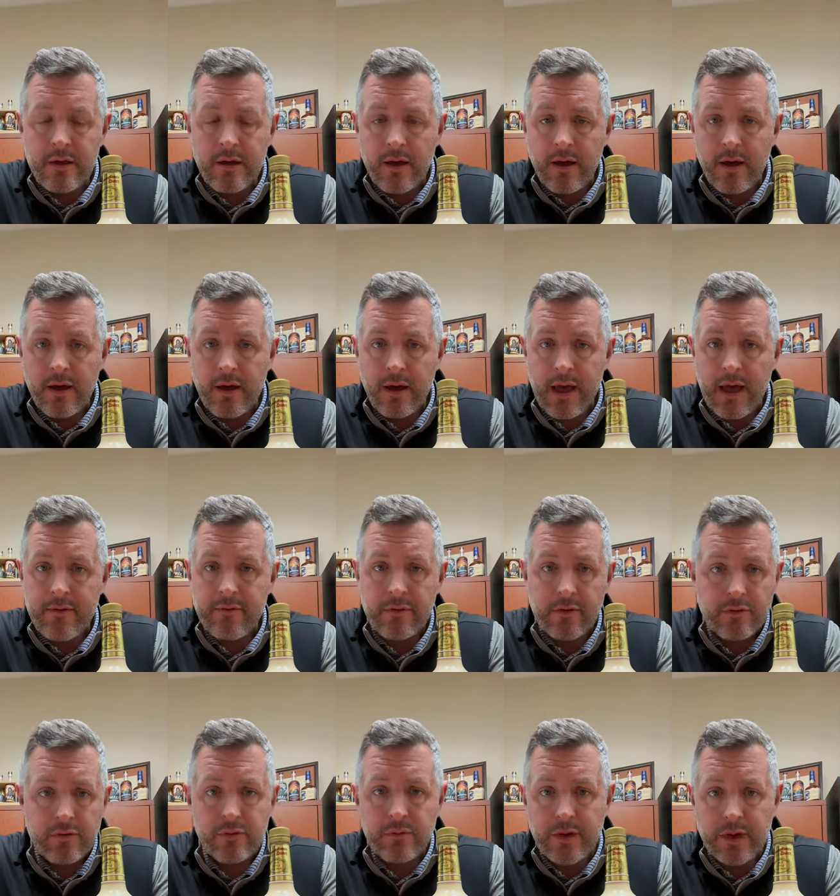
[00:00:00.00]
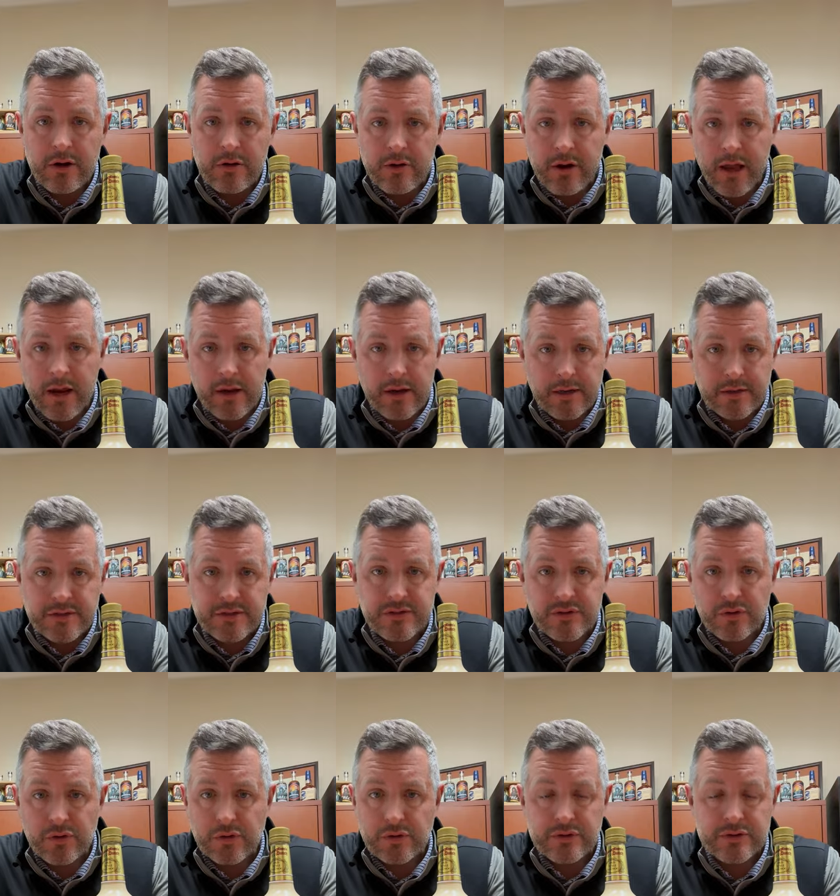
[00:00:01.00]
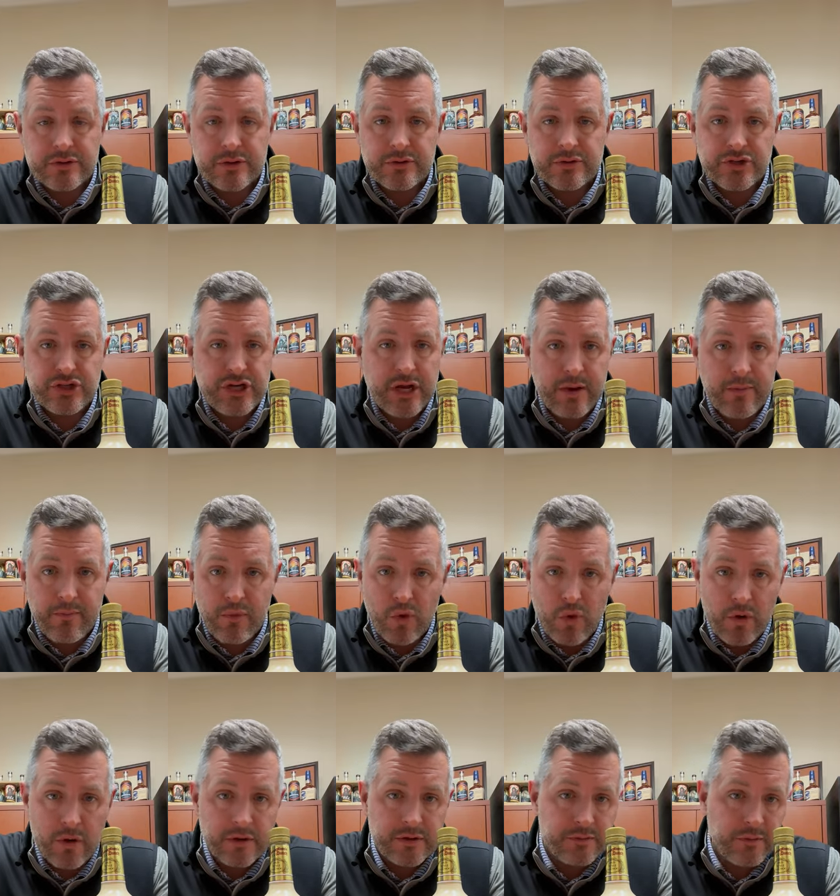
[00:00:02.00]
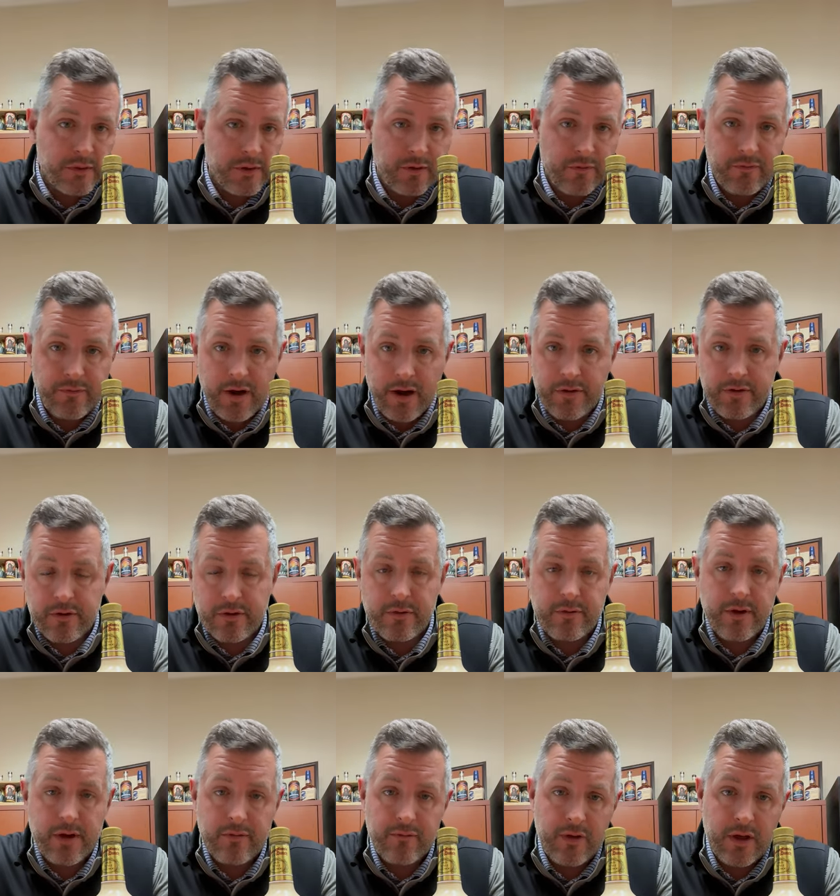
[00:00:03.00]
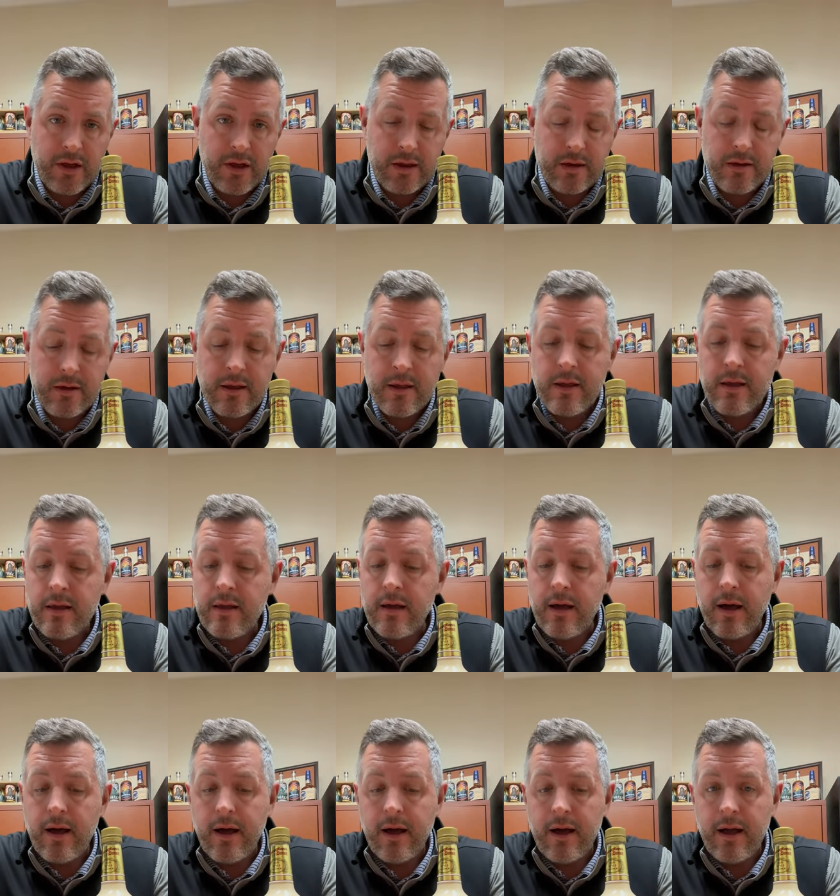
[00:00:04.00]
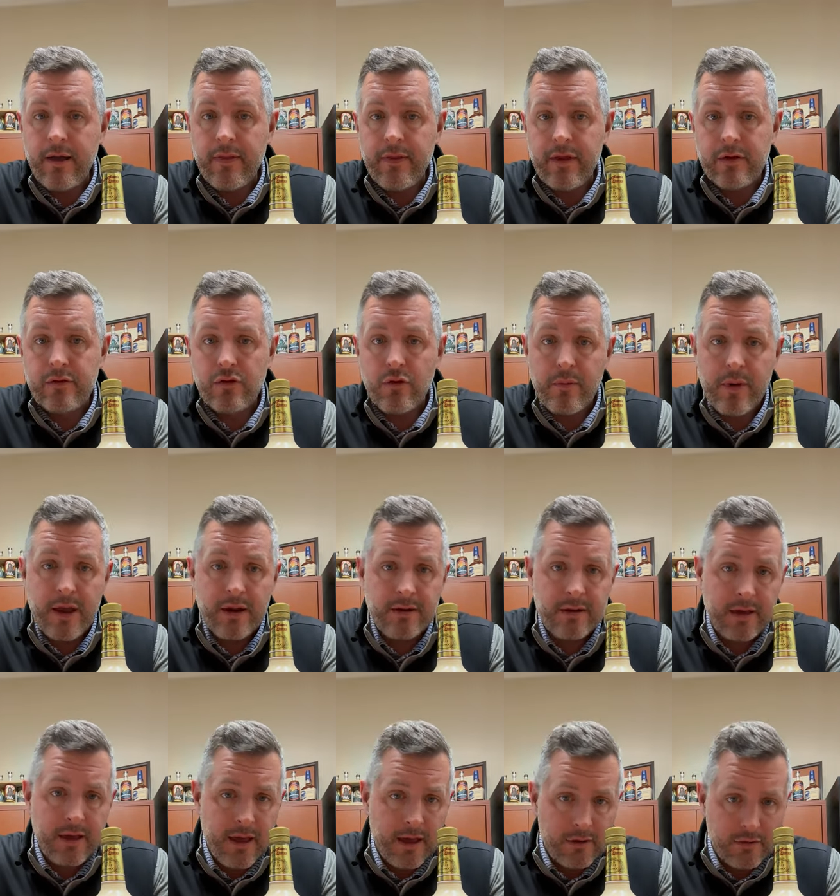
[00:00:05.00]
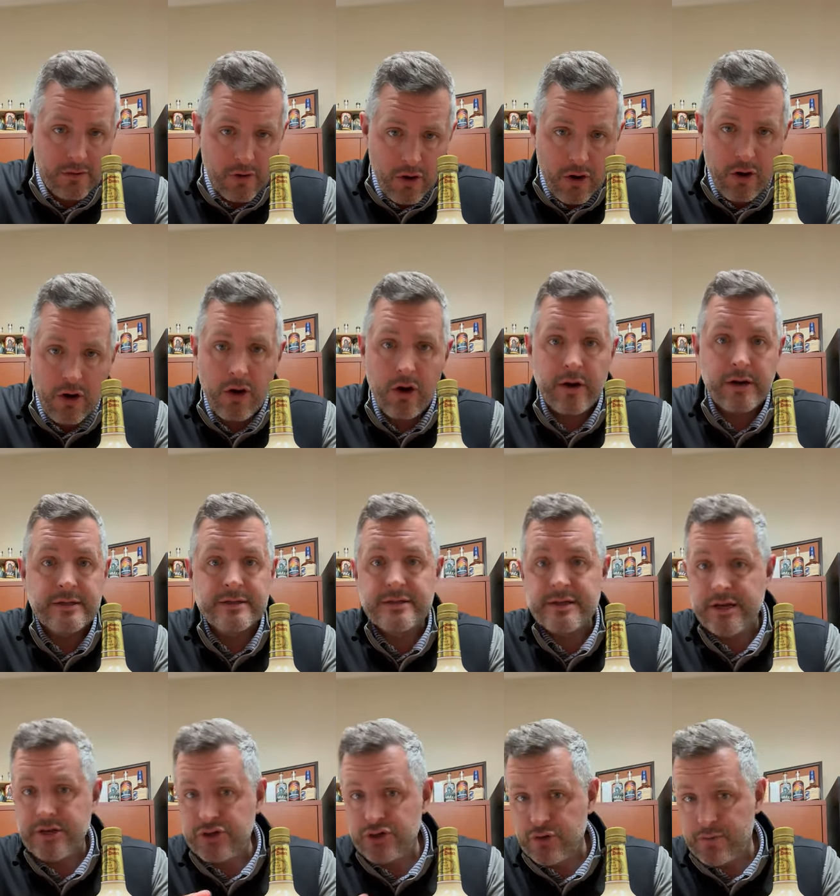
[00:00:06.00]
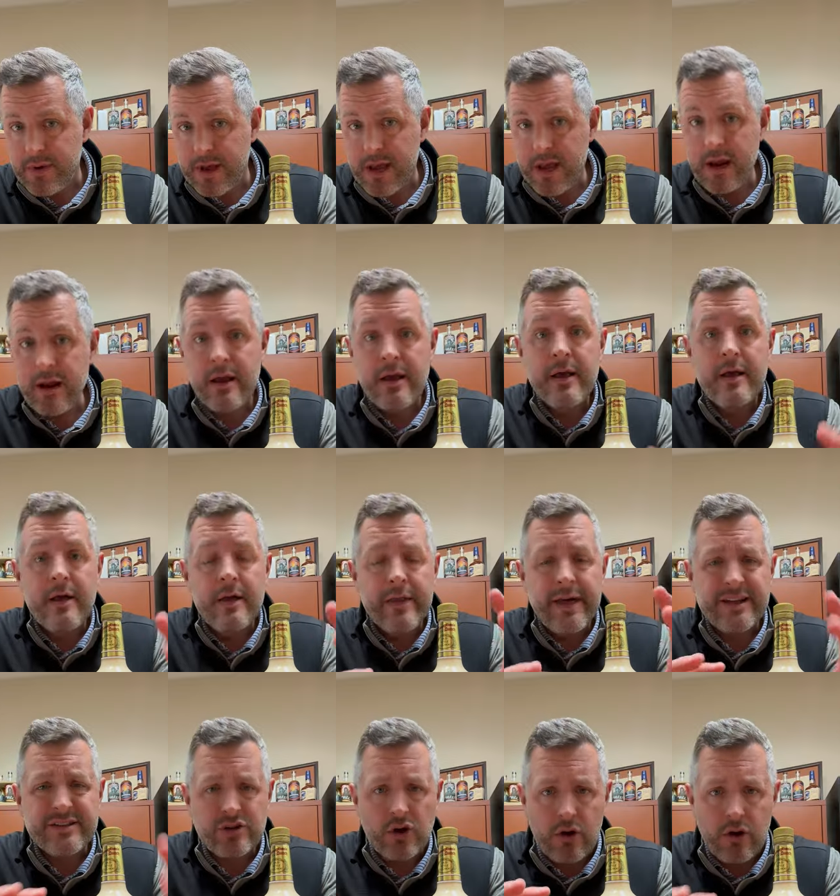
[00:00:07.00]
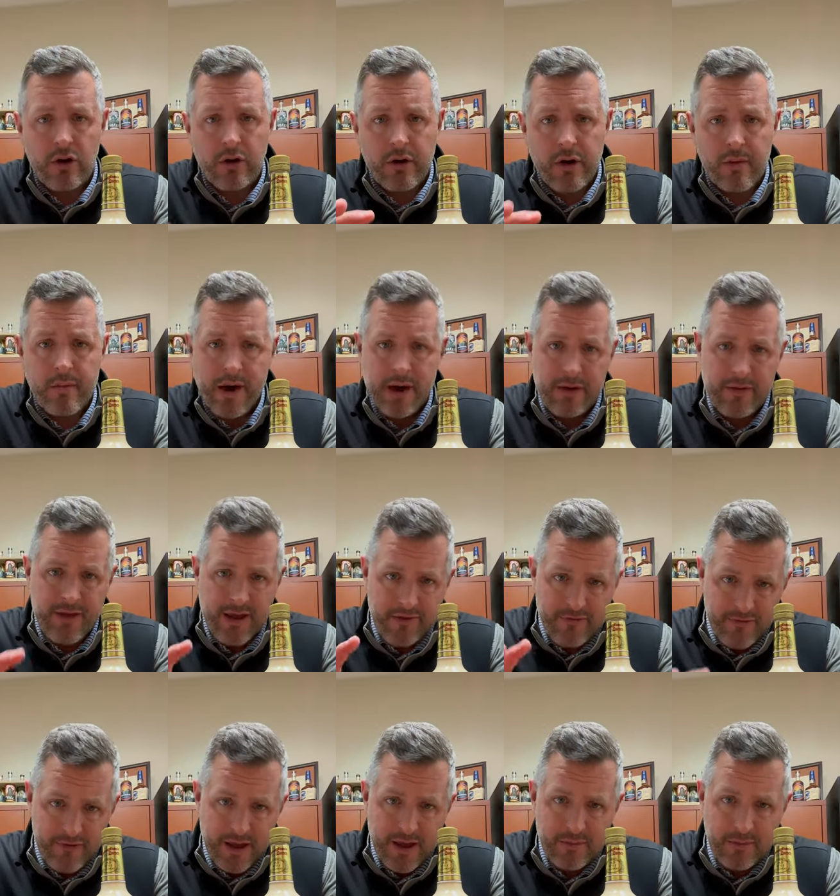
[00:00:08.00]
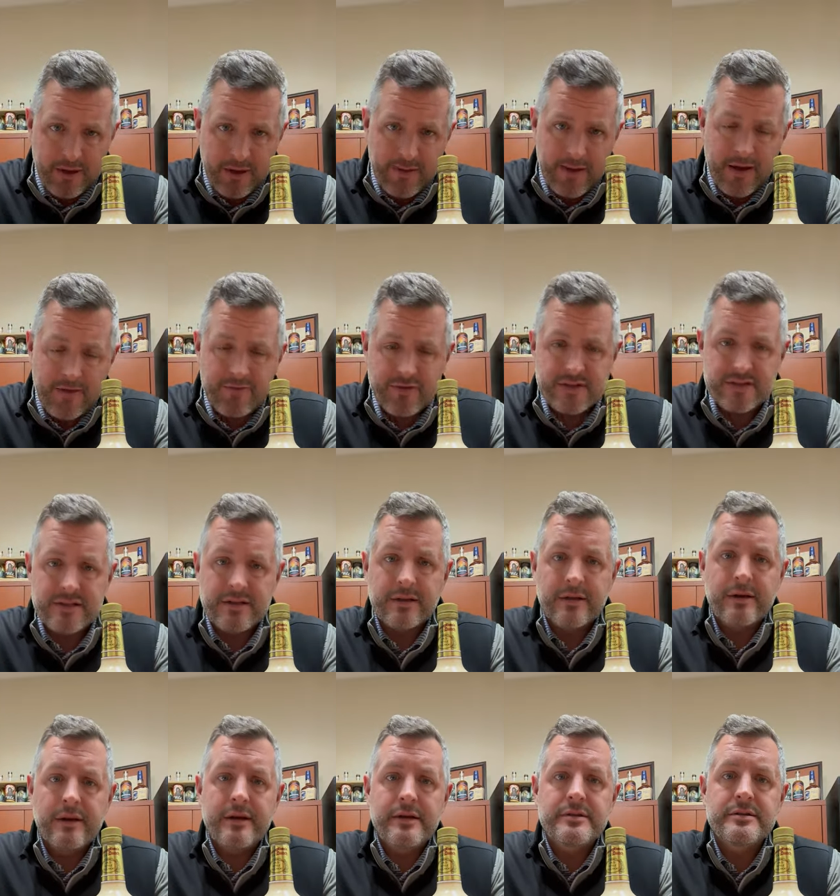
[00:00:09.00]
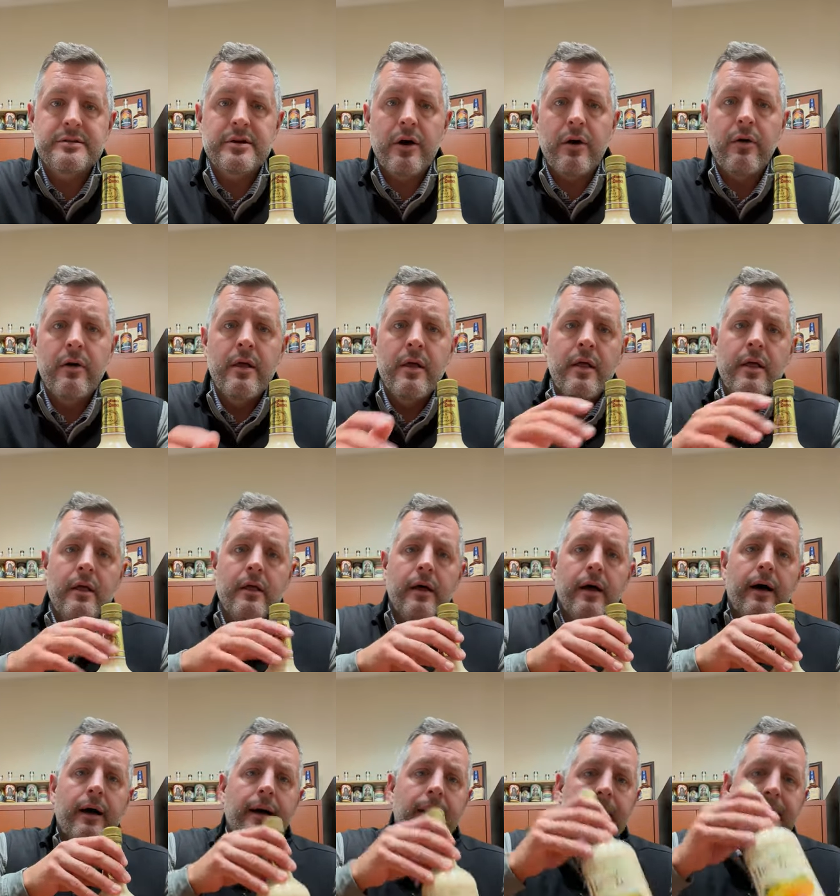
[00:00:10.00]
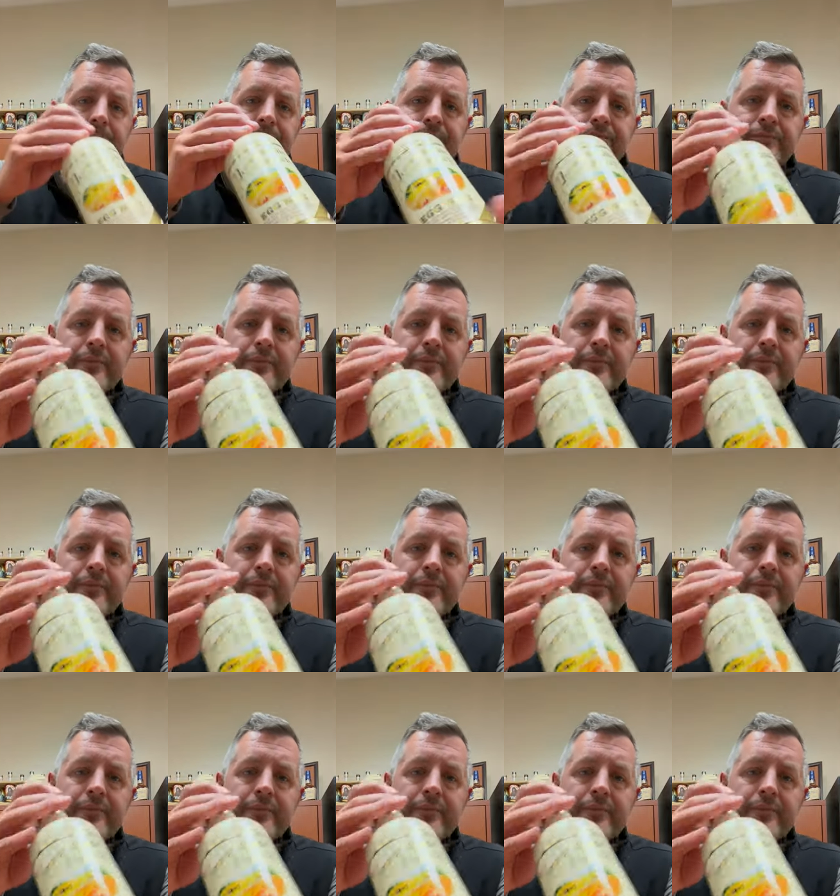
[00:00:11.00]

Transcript: uh, ever to be created and sold. So Chambord is what their father invented, uh, and then Domaine de Canton and Saint Germain. That's all come out of that family and that facility. So um,